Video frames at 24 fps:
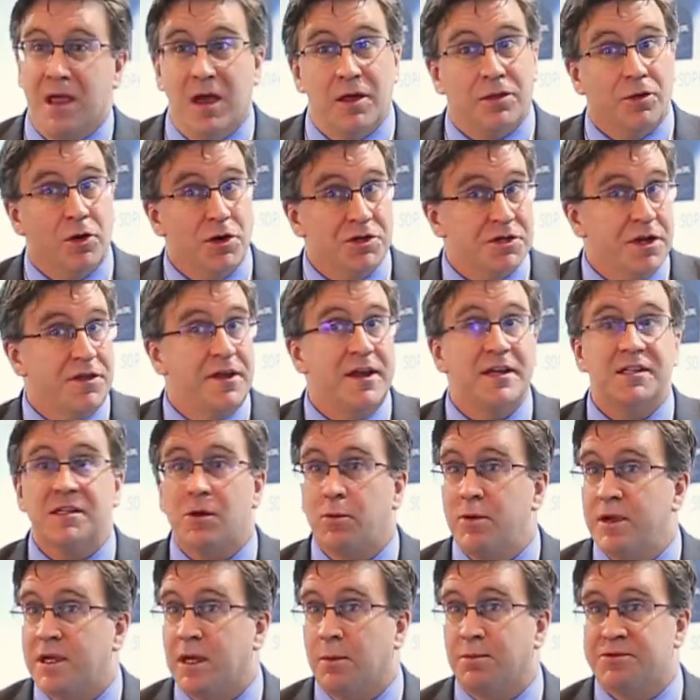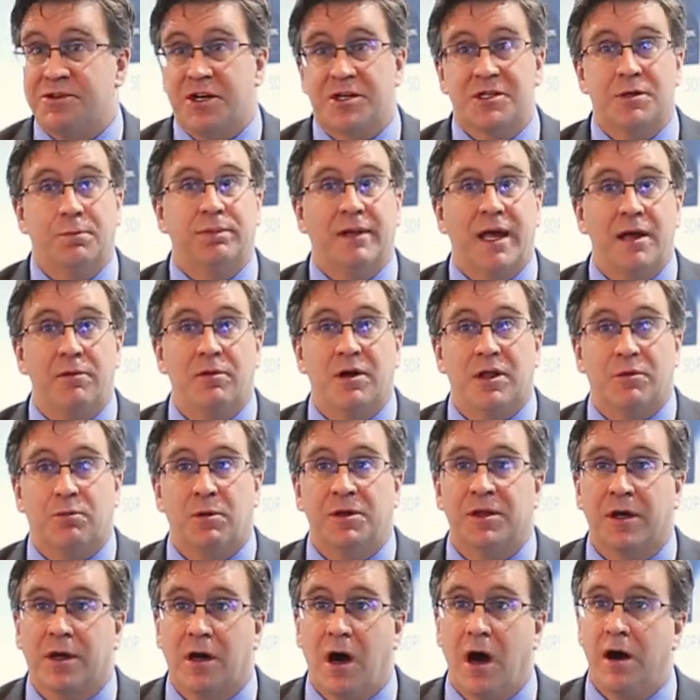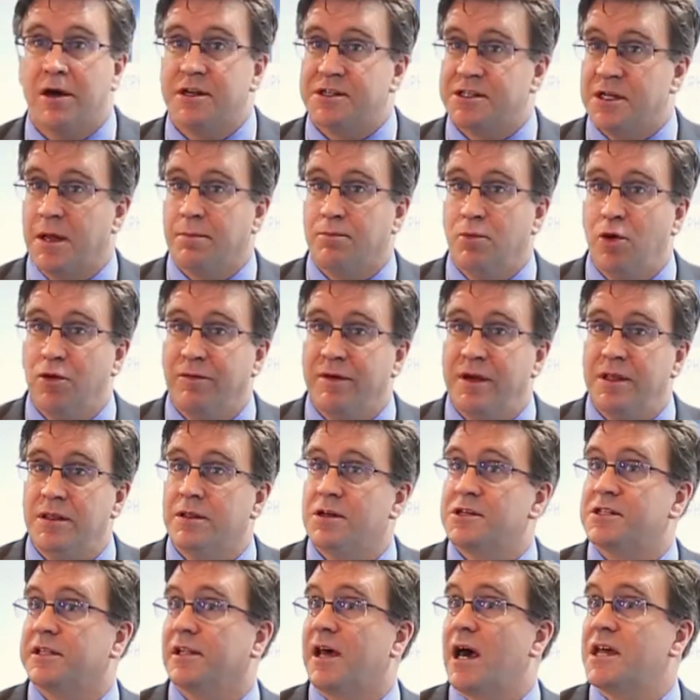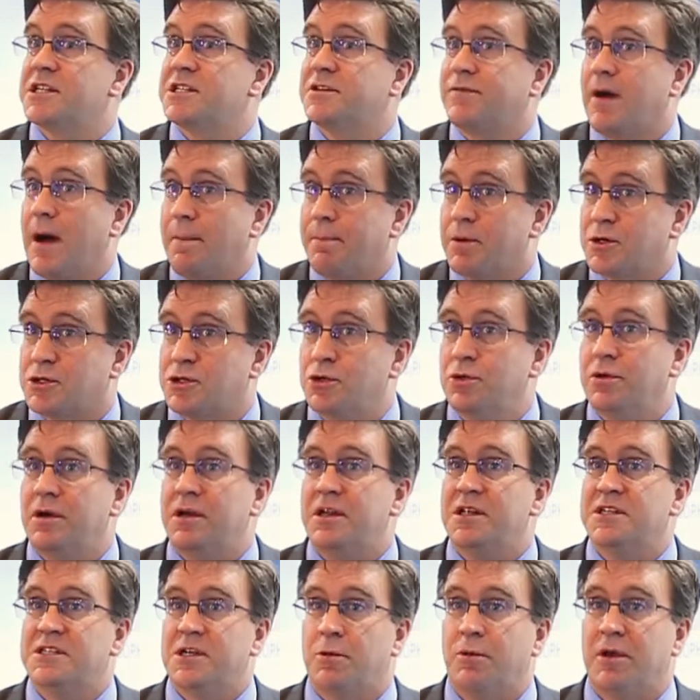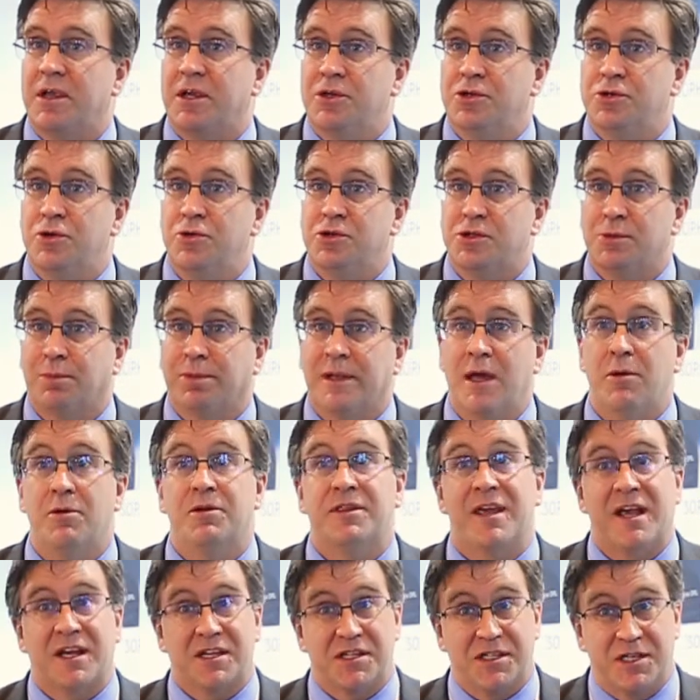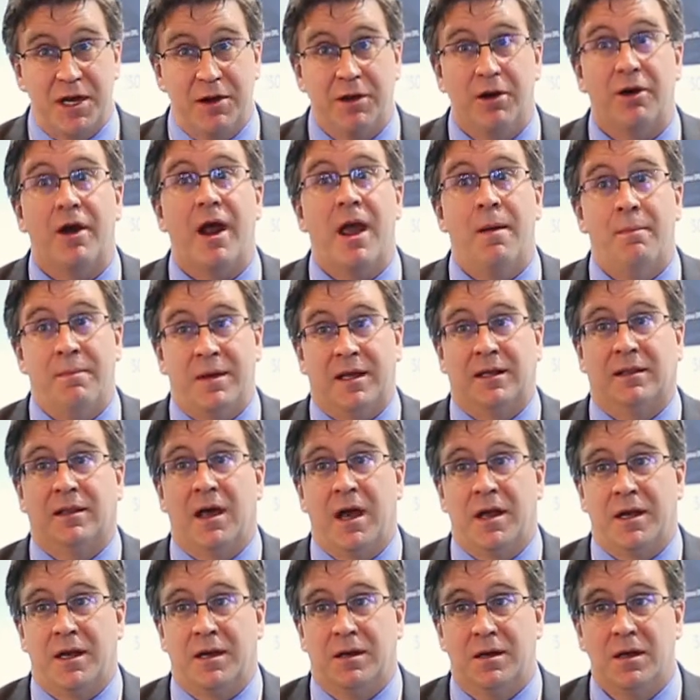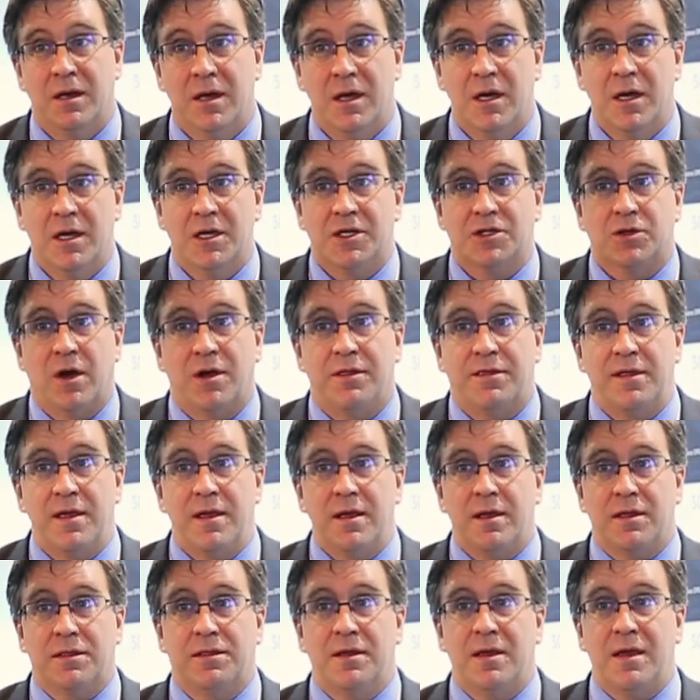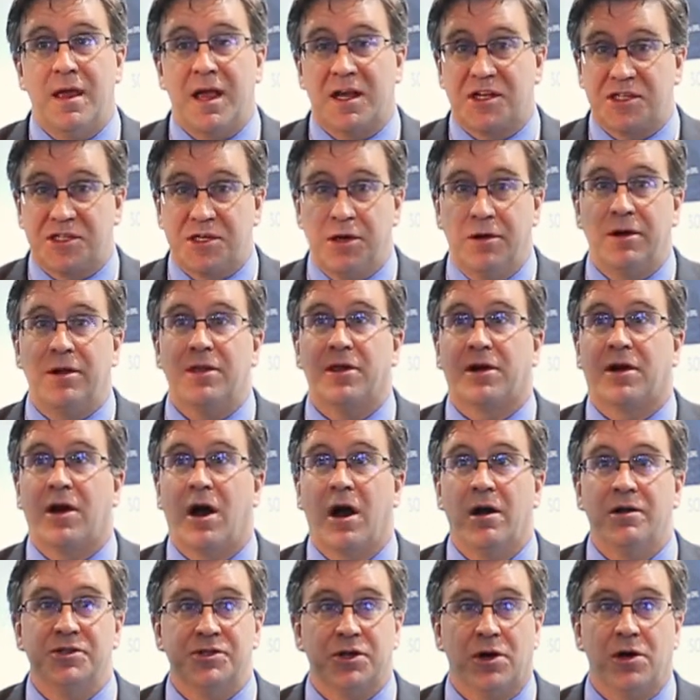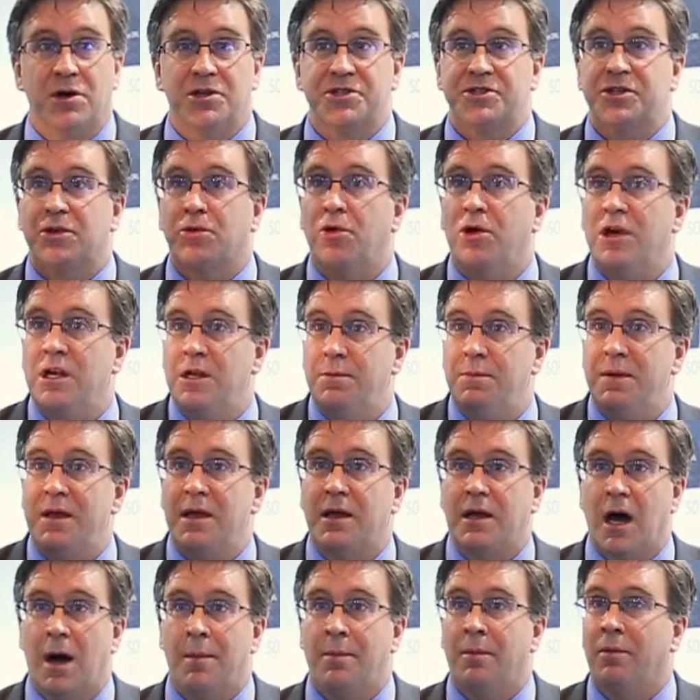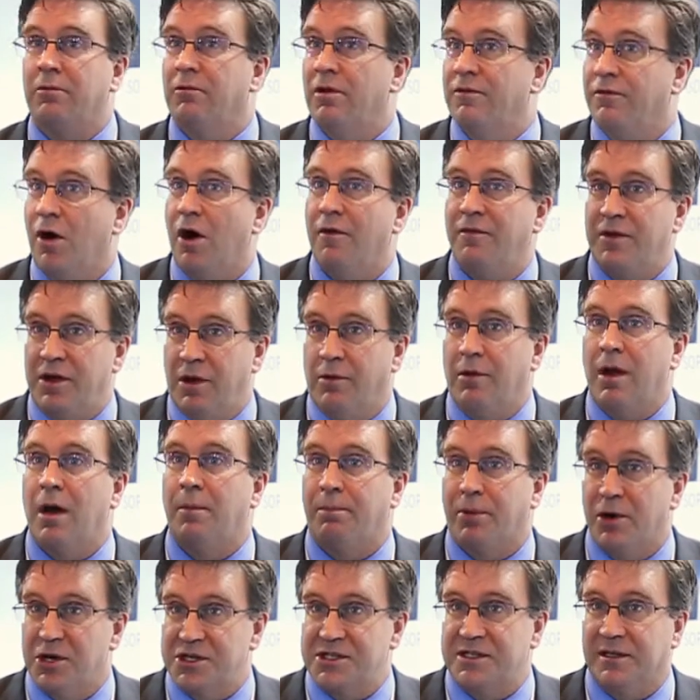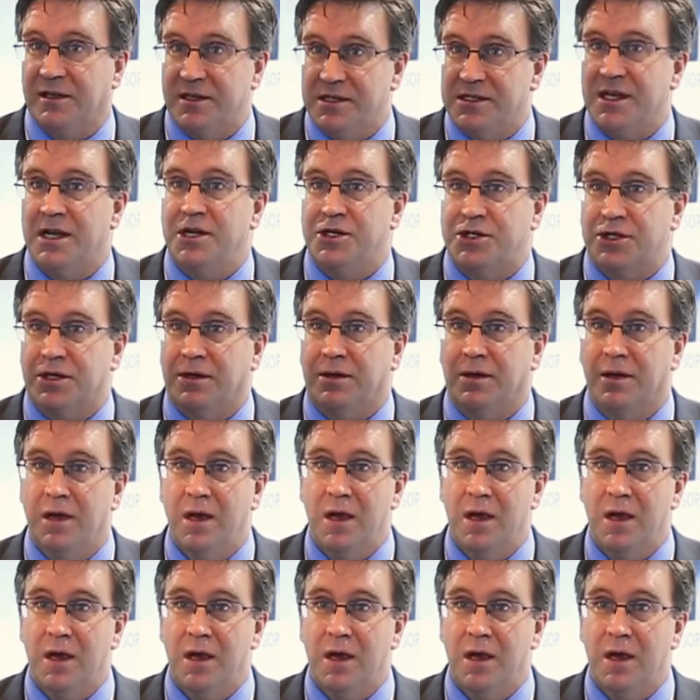Those are things that we can start to play with. When the car is not moving, there's lots of opportunities that we can do to play with exterior ambient lighting. So I think the exterior of the car is also going to become revolving around personalization.